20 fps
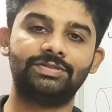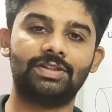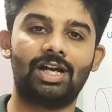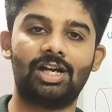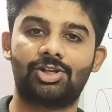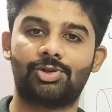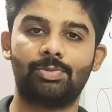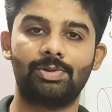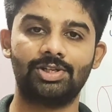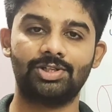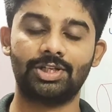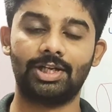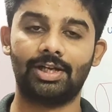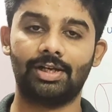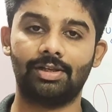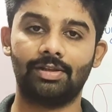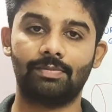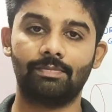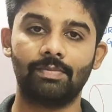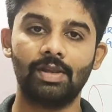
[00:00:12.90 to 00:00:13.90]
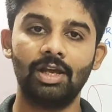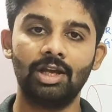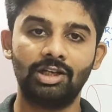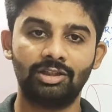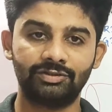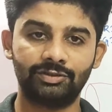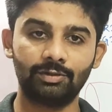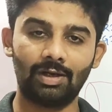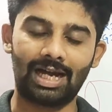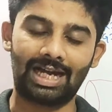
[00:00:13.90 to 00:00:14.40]
Ashwin Sharat.
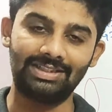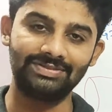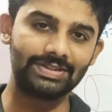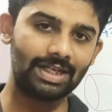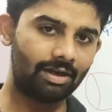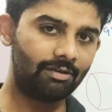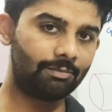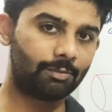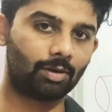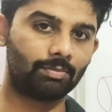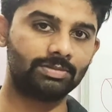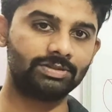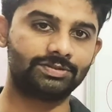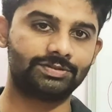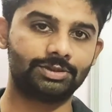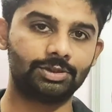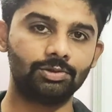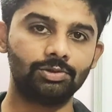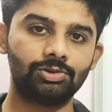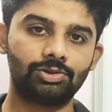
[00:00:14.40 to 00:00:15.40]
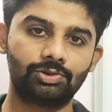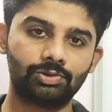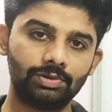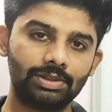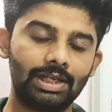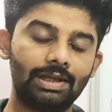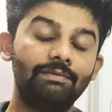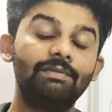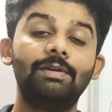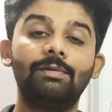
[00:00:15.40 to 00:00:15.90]
So as I have promised you,
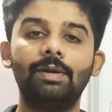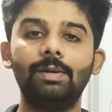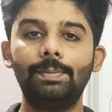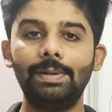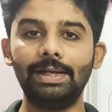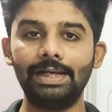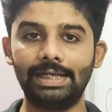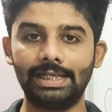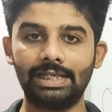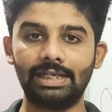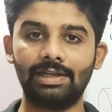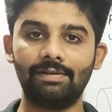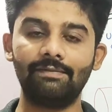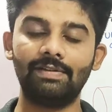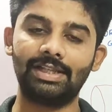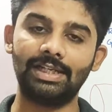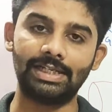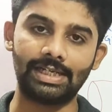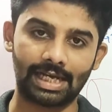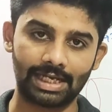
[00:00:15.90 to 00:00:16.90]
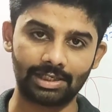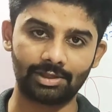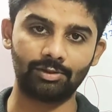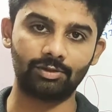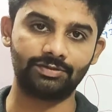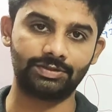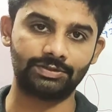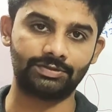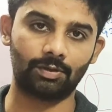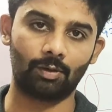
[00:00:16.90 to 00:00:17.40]
today we will be dealing with the
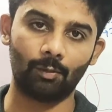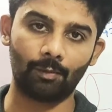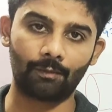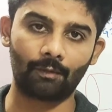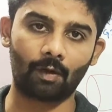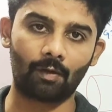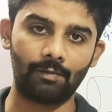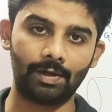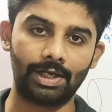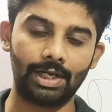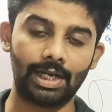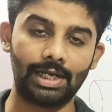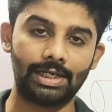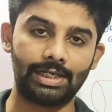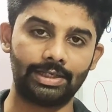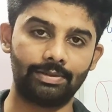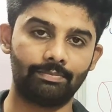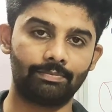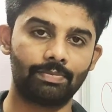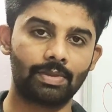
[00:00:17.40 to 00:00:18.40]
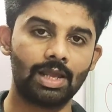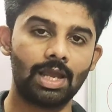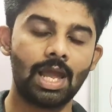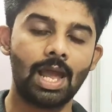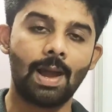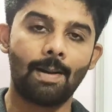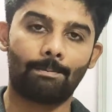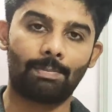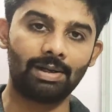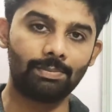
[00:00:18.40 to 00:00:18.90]
diagnosis of COVID-19.
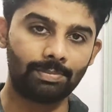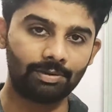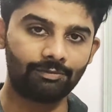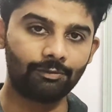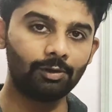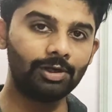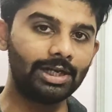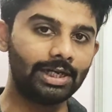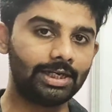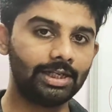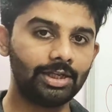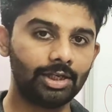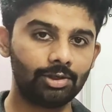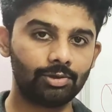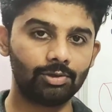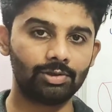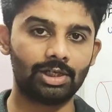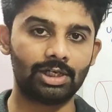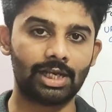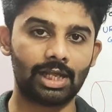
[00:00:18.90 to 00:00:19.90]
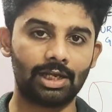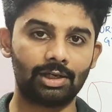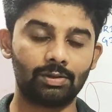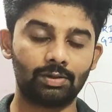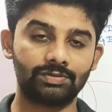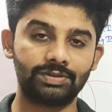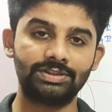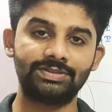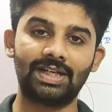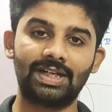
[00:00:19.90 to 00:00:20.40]
But before getting into the
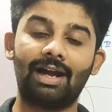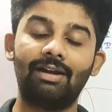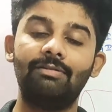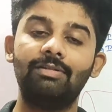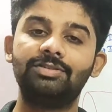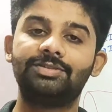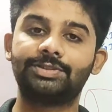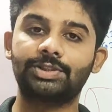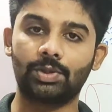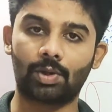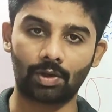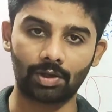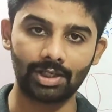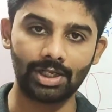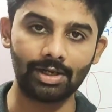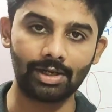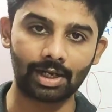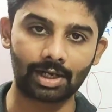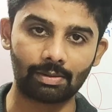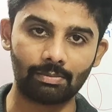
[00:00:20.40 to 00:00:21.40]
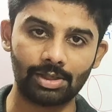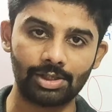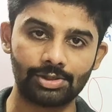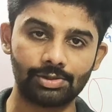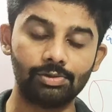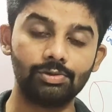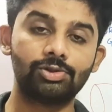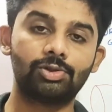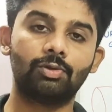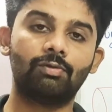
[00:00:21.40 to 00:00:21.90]
diagnosis, I will strongly recommend
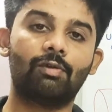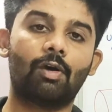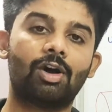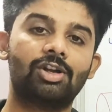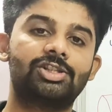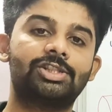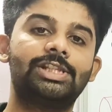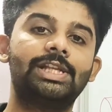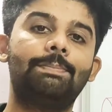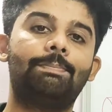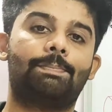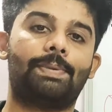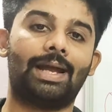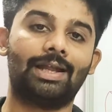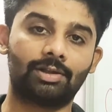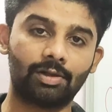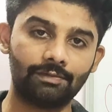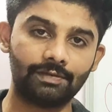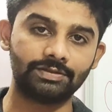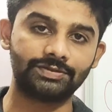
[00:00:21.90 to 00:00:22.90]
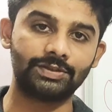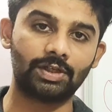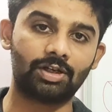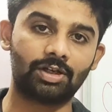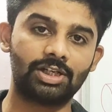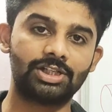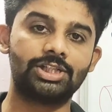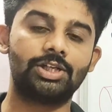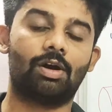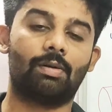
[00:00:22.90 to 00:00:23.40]
you to watch the
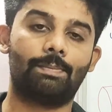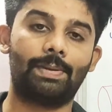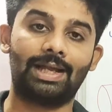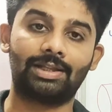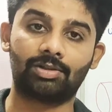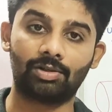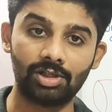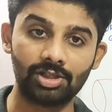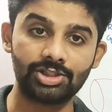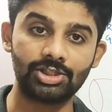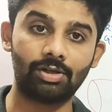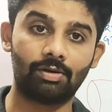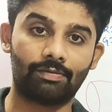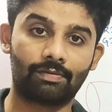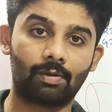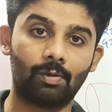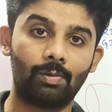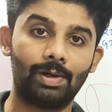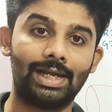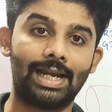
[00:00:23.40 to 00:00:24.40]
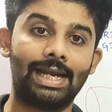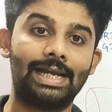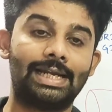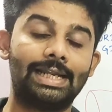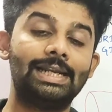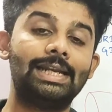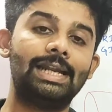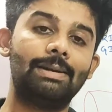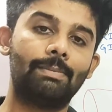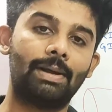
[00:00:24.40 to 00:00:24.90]
pathophysiology or pathology of
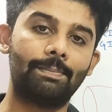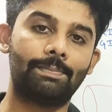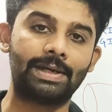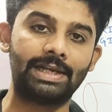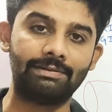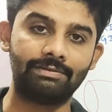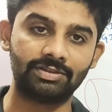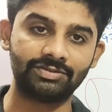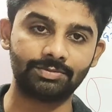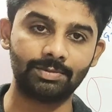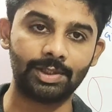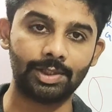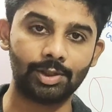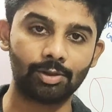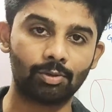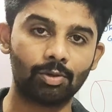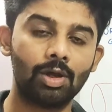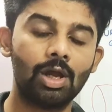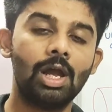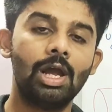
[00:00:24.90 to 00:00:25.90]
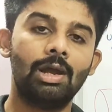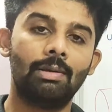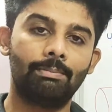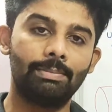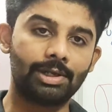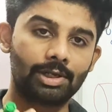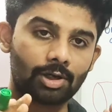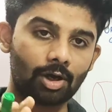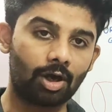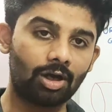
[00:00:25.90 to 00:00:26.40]
COVID-19 in my previous video.
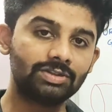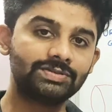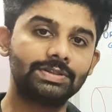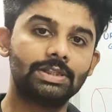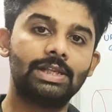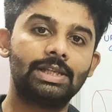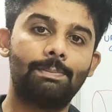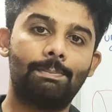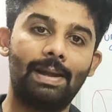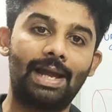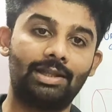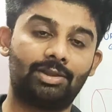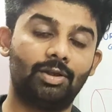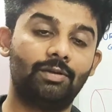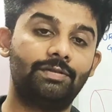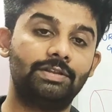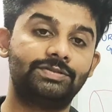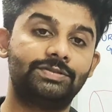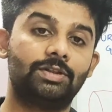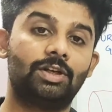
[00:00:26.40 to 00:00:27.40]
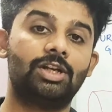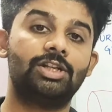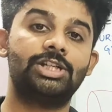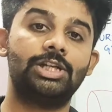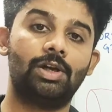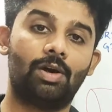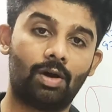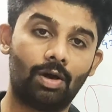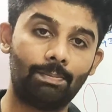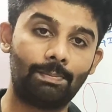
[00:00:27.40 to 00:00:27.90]
Because the
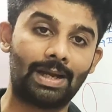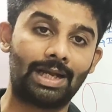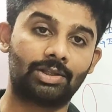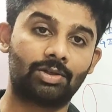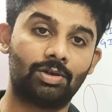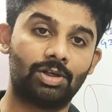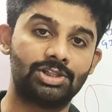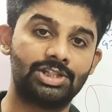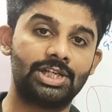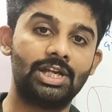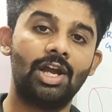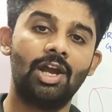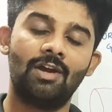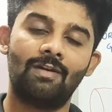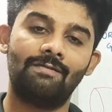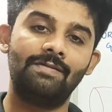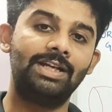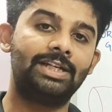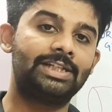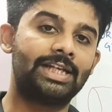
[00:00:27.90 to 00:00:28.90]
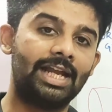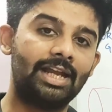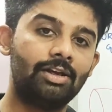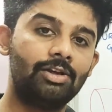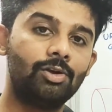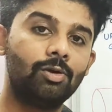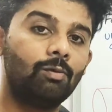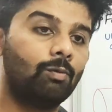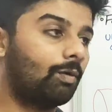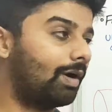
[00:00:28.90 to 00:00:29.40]
pathophysiology or pathology will tell
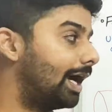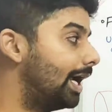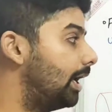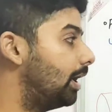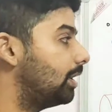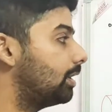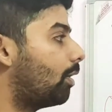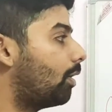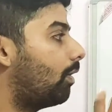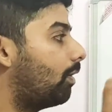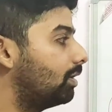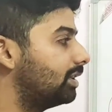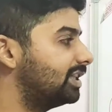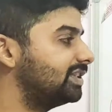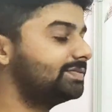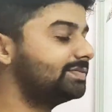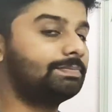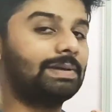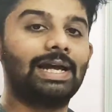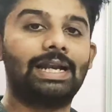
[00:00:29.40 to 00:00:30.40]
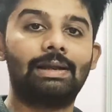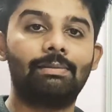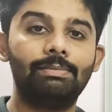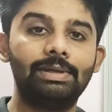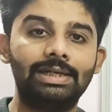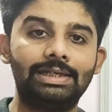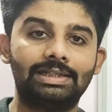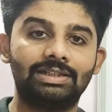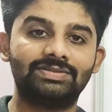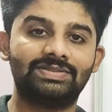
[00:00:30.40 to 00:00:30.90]
you why all these
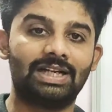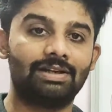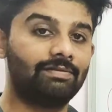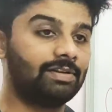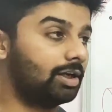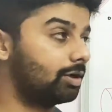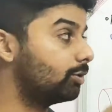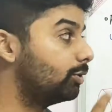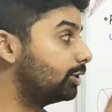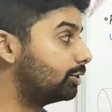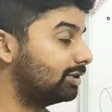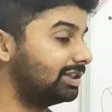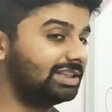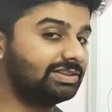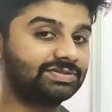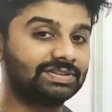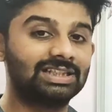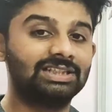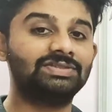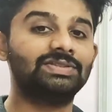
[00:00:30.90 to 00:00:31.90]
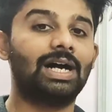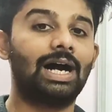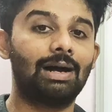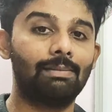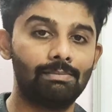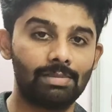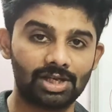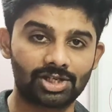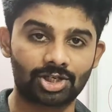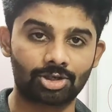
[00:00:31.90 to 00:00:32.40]
parameters that we are going to discuss
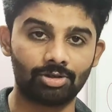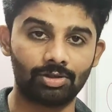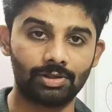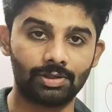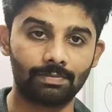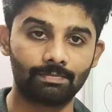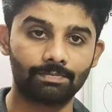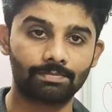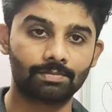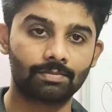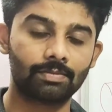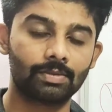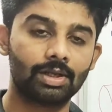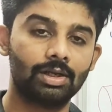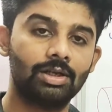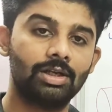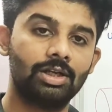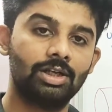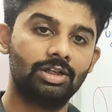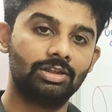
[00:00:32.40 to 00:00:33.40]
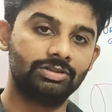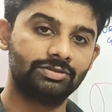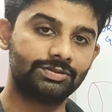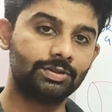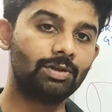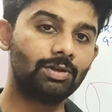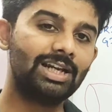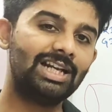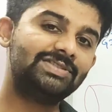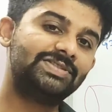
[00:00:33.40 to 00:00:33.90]
are measured. So
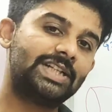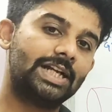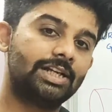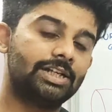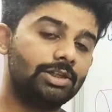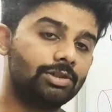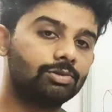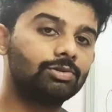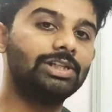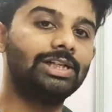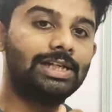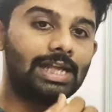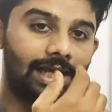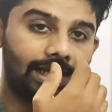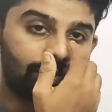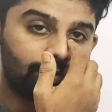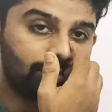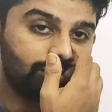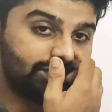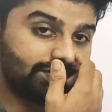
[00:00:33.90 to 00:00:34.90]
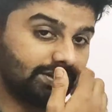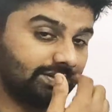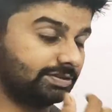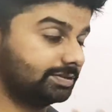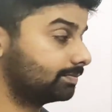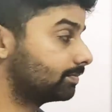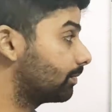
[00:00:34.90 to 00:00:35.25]
let's get into the diagnosis.